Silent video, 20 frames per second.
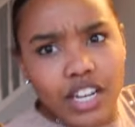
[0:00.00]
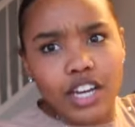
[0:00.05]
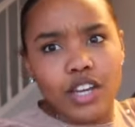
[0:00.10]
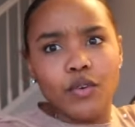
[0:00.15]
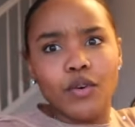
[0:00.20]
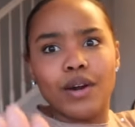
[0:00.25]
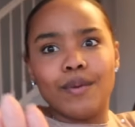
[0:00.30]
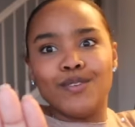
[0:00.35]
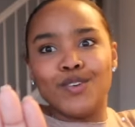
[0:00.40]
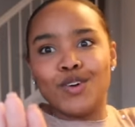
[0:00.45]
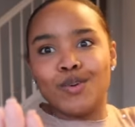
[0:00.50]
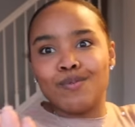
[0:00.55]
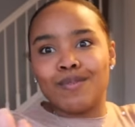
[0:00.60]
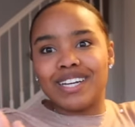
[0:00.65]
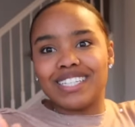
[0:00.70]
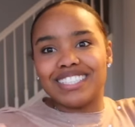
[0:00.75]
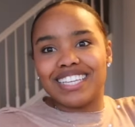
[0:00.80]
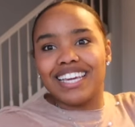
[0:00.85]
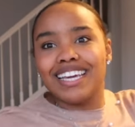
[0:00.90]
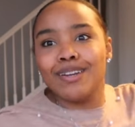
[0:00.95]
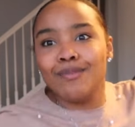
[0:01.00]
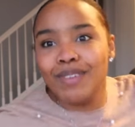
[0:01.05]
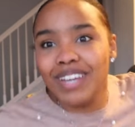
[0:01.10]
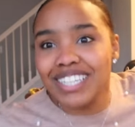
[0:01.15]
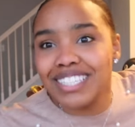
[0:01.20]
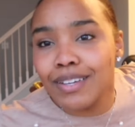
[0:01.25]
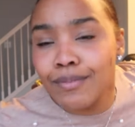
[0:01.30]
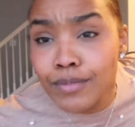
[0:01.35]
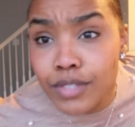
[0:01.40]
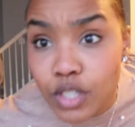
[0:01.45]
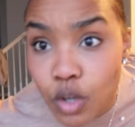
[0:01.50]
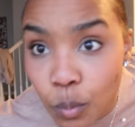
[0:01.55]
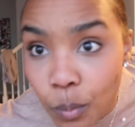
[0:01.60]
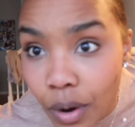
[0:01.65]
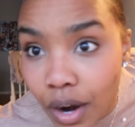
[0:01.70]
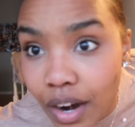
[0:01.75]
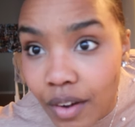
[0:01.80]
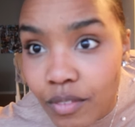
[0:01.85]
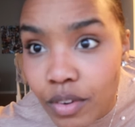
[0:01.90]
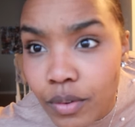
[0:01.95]
tell you what I'm doing with my skin because I'm so
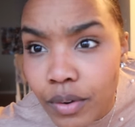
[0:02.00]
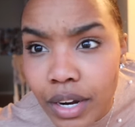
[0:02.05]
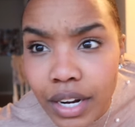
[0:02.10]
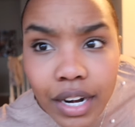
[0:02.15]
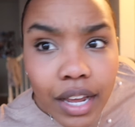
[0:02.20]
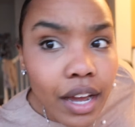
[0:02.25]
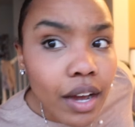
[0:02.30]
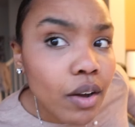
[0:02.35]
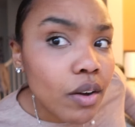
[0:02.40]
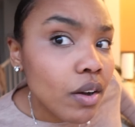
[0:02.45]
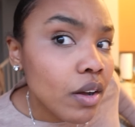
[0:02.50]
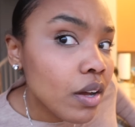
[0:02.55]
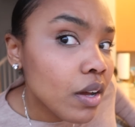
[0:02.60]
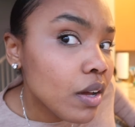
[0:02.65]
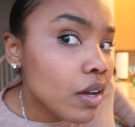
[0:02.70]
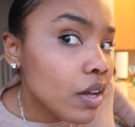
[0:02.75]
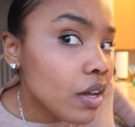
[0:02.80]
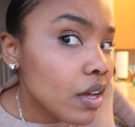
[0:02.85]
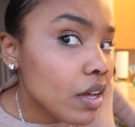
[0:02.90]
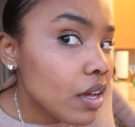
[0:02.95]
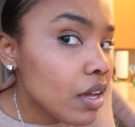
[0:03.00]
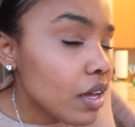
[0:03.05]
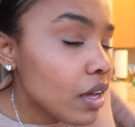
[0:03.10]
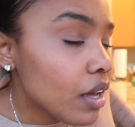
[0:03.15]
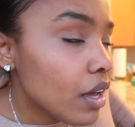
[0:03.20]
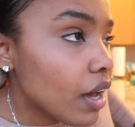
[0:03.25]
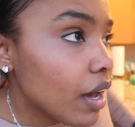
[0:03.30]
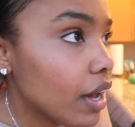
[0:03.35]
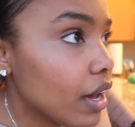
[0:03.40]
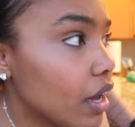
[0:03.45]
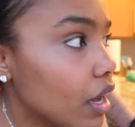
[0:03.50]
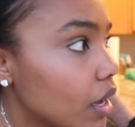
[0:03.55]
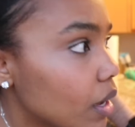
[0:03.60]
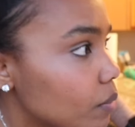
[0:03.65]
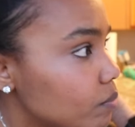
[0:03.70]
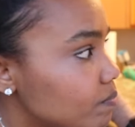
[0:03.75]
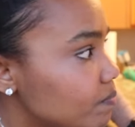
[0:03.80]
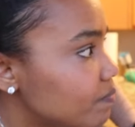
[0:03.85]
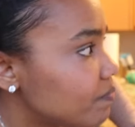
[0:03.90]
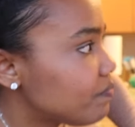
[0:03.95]
proud of it right now.
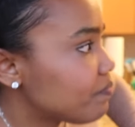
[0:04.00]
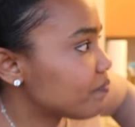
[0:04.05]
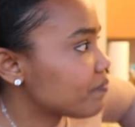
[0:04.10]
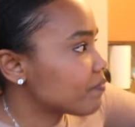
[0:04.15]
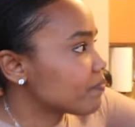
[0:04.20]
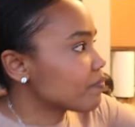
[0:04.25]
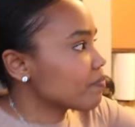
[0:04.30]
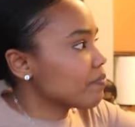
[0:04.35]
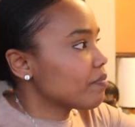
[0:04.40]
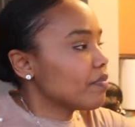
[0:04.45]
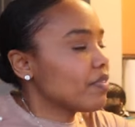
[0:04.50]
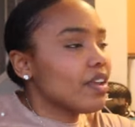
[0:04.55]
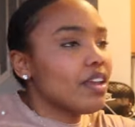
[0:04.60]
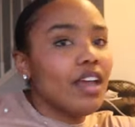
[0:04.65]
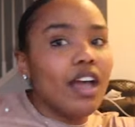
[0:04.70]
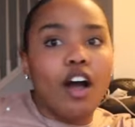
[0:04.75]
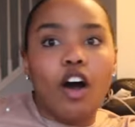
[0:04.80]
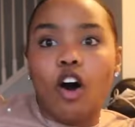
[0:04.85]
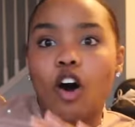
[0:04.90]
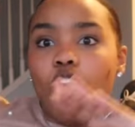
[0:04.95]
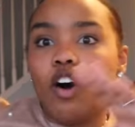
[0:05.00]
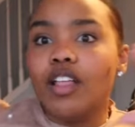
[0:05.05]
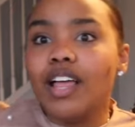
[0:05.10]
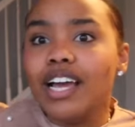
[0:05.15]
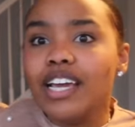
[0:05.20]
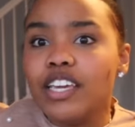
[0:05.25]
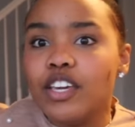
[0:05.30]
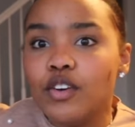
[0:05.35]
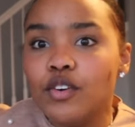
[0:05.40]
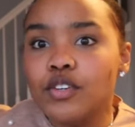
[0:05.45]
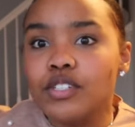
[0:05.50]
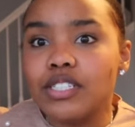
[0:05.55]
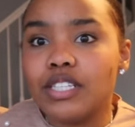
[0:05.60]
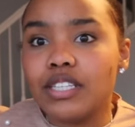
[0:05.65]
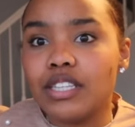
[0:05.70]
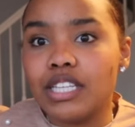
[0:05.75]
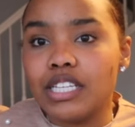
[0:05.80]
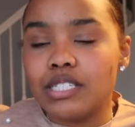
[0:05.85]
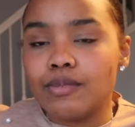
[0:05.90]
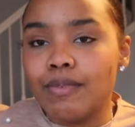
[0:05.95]
All I use,
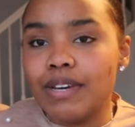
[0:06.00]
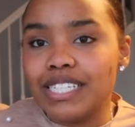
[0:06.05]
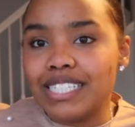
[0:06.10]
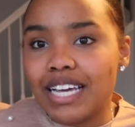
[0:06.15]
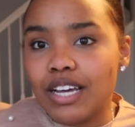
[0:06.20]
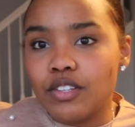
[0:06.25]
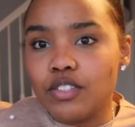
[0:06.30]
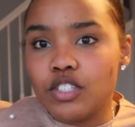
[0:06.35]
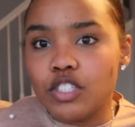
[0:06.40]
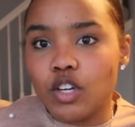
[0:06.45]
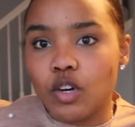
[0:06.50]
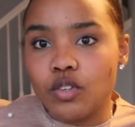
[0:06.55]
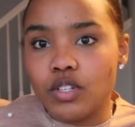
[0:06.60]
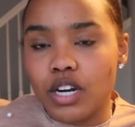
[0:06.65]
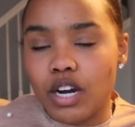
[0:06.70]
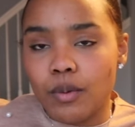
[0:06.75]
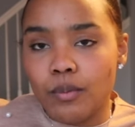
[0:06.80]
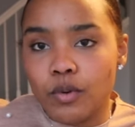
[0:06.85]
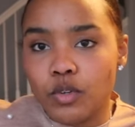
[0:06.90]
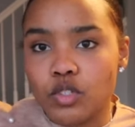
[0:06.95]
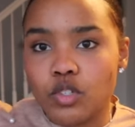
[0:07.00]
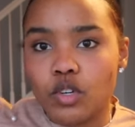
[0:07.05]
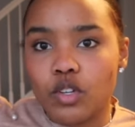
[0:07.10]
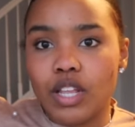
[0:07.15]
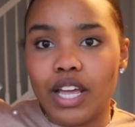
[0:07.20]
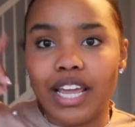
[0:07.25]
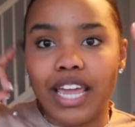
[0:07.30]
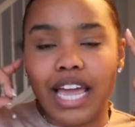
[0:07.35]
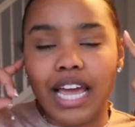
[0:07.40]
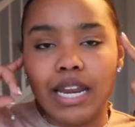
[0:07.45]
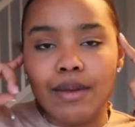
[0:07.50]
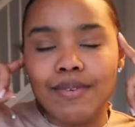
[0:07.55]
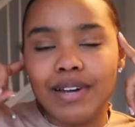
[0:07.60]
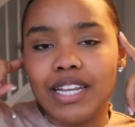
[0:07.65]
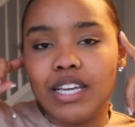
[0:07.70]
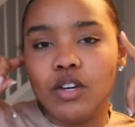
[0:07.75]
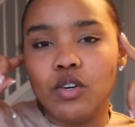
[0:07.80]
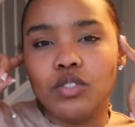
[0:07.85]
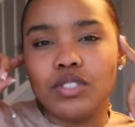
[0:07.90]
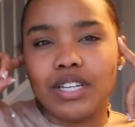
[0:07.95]
this may sound so terrible, so like
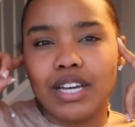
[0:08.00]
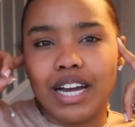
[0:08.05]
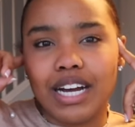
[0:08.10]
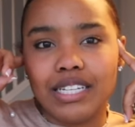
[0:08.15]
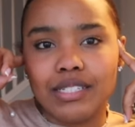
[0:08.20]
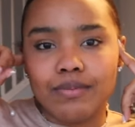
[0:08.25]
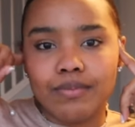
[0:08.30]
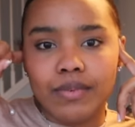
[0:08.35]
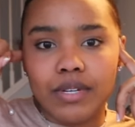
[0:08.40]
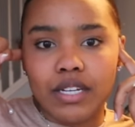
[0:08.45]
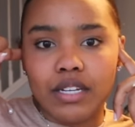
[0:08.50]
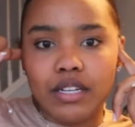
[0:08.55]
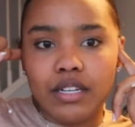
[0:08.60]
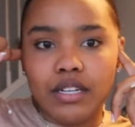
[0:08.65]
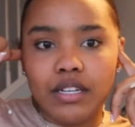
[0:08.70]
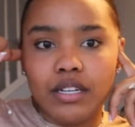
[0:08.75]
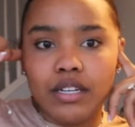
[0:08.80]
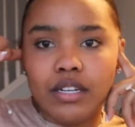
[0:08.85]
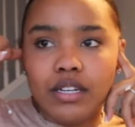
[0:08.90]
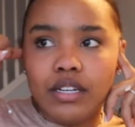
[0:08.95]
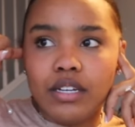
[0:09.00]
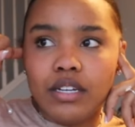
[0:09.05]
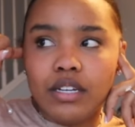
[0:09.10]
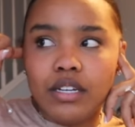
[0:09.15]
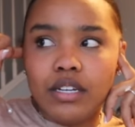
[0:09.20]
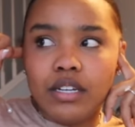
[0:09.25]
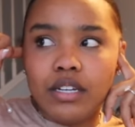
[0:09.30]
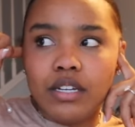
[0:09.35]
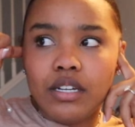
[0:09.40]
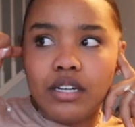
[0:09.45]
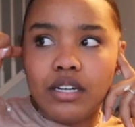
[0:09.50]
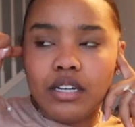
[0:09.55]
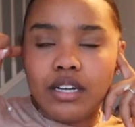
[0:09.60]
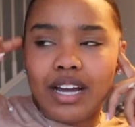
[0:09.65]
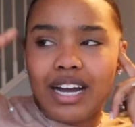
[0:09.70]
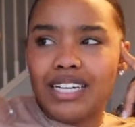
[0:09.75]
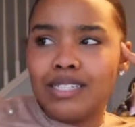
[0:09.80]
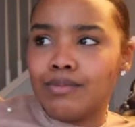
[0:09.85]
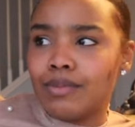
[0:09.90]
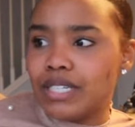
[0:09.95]
anybody who's a
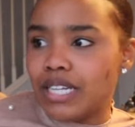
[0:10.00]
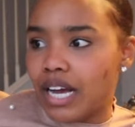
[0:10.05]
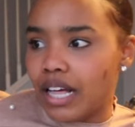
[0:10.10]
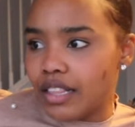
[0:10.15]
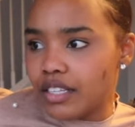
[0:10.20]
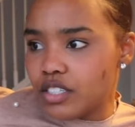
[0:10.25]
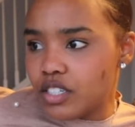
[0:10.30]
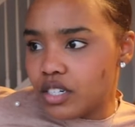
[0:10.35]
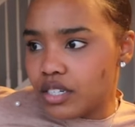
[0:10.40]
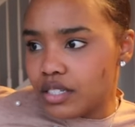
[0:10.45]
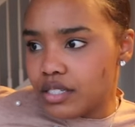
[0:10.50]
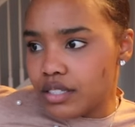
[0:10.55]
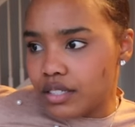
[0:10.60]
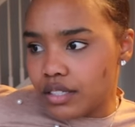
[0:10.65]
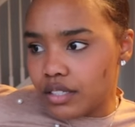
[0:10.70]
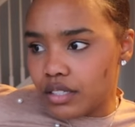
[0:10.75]
cosmetologist?